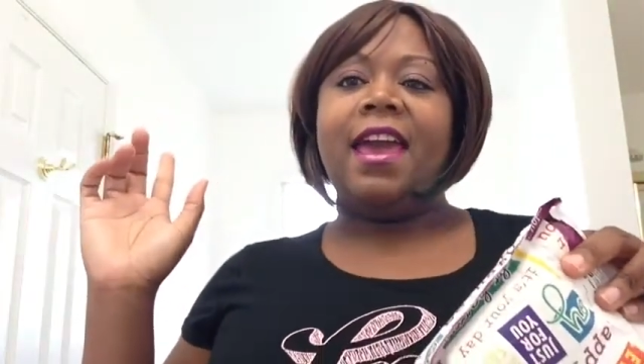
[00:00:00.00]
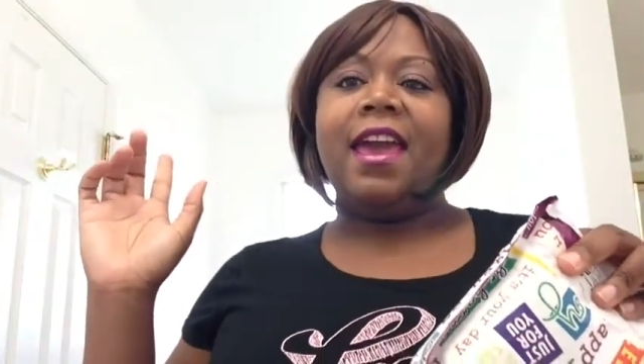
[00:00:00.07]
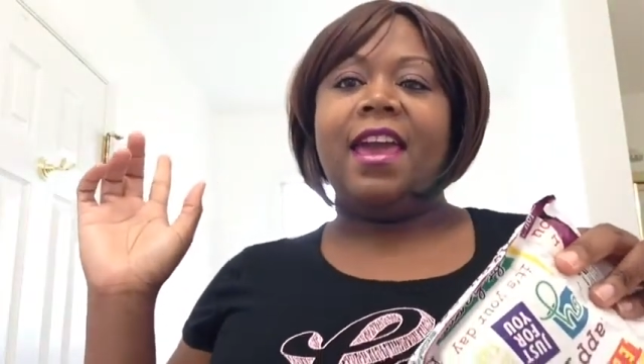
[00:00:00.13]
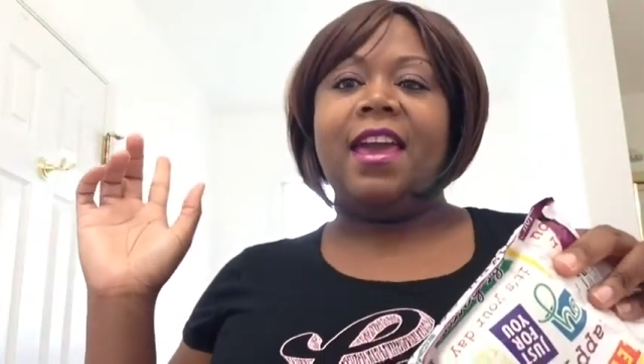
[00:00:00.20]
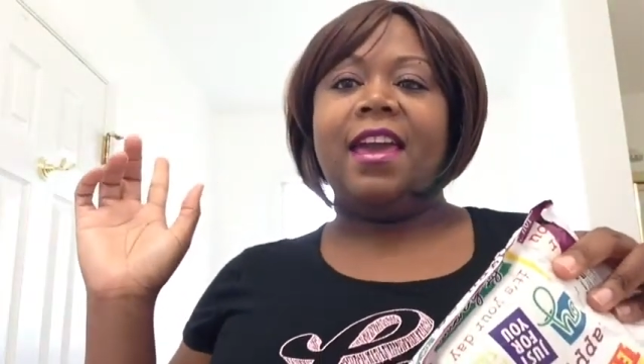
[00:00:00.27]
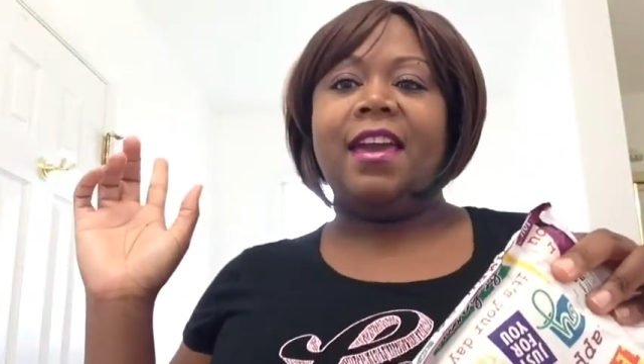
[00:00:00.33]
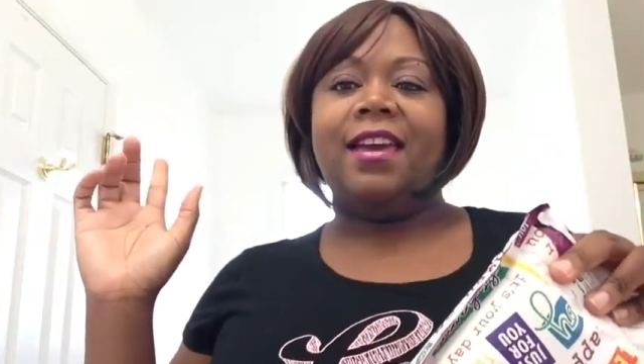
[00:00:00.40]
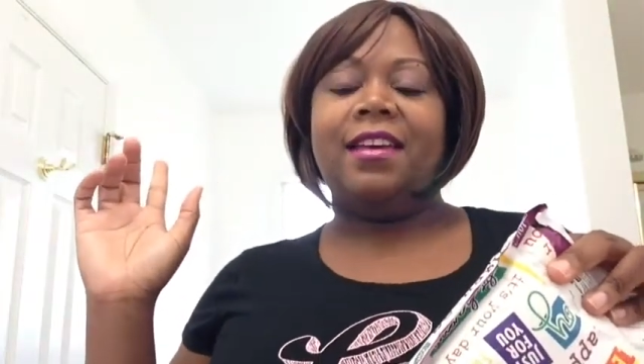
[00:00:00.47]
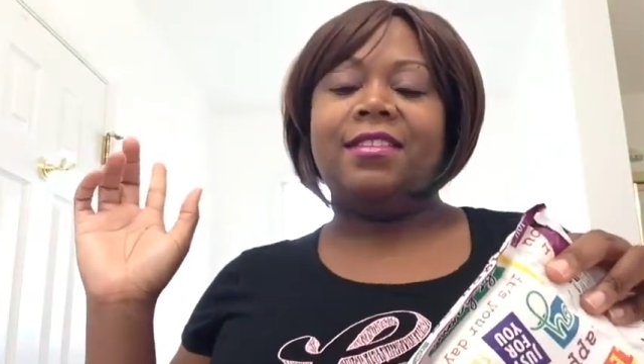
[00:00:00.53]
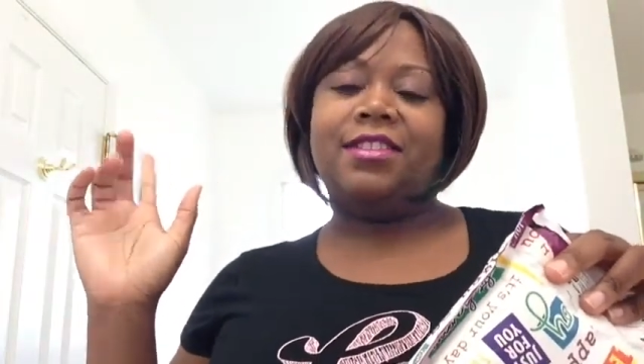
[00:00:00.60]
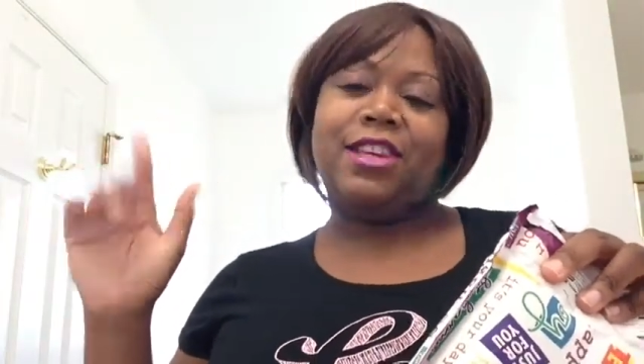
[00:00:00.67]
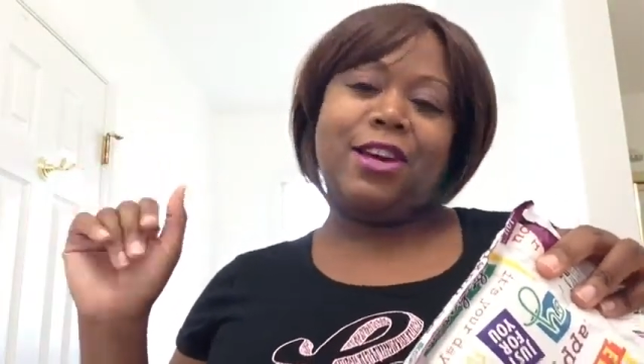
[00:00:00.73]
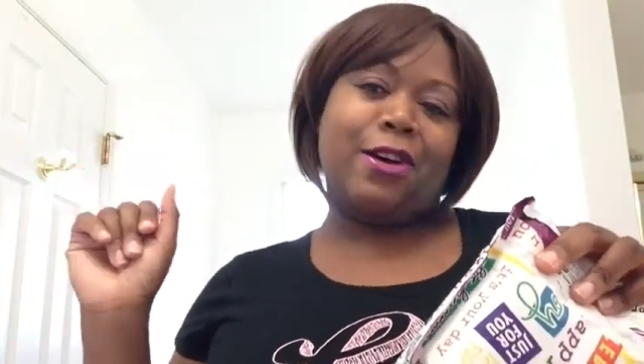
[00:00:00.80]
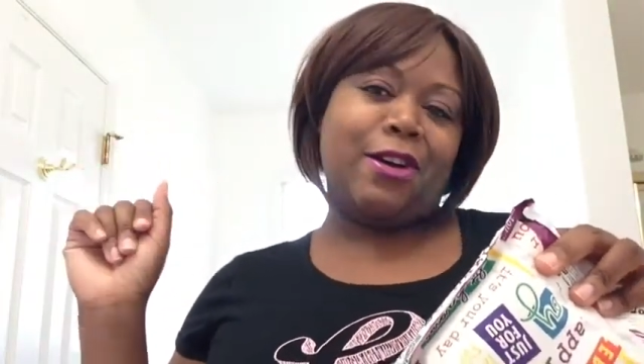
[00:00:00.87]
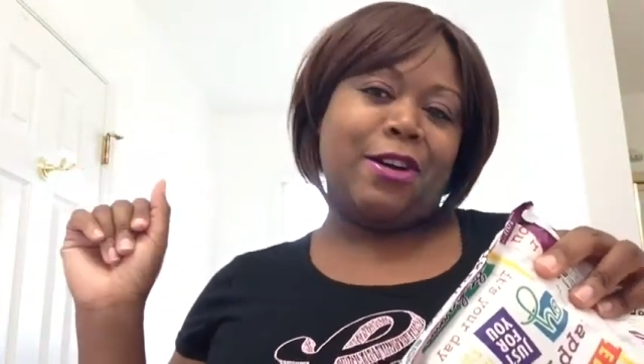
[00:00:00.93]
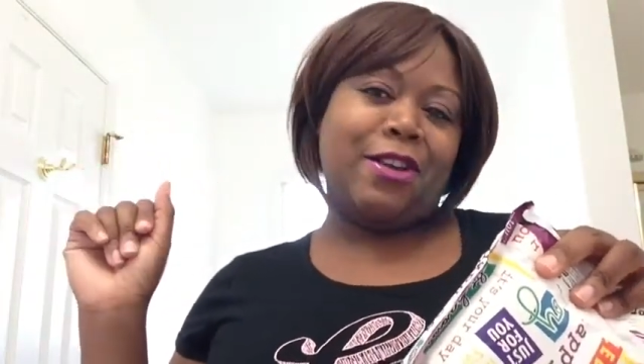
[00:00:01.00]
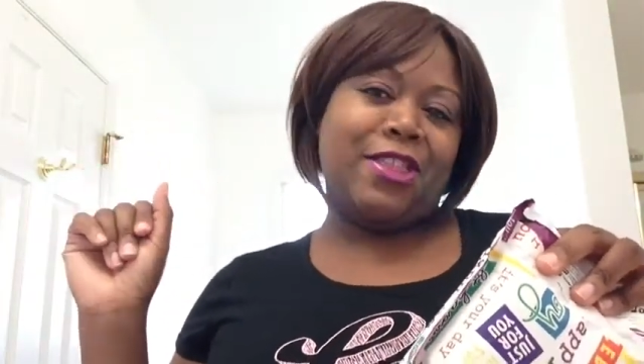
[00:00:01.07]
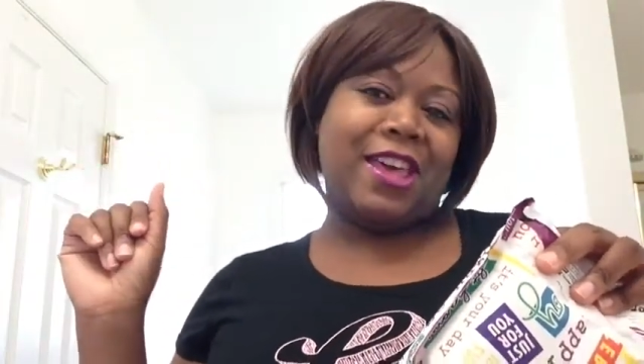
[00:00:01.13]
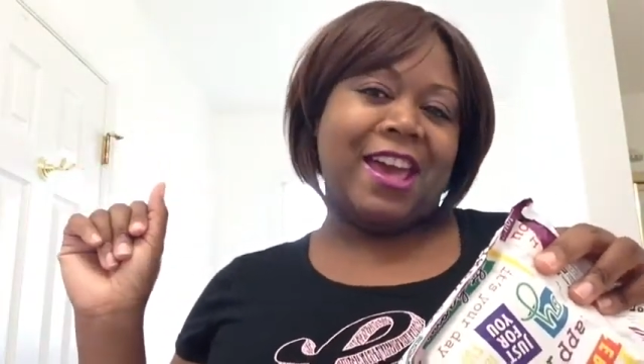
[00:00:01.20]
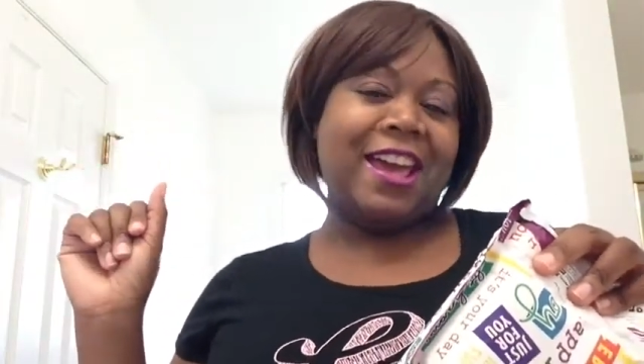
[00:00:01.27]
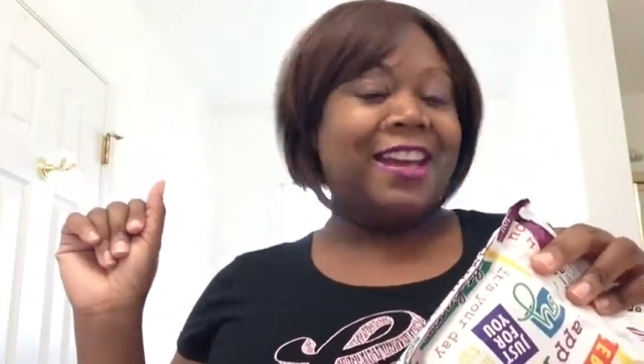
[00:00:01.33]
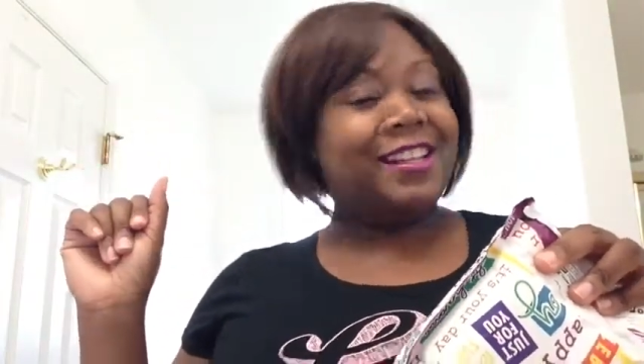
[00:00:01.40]
and tell her
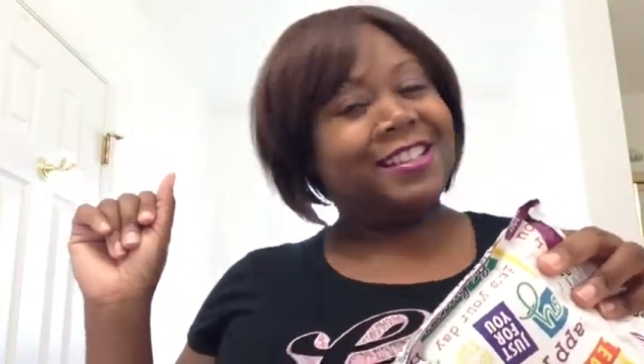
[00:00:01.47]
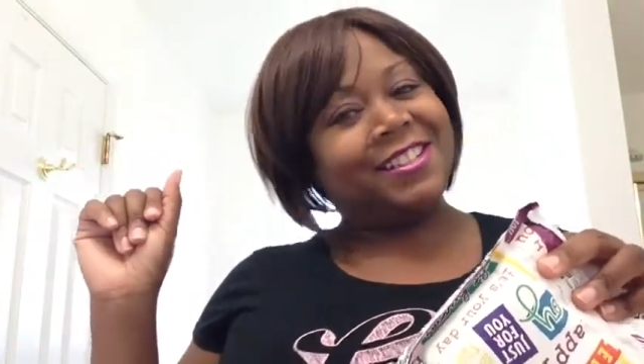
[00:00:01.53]
that it's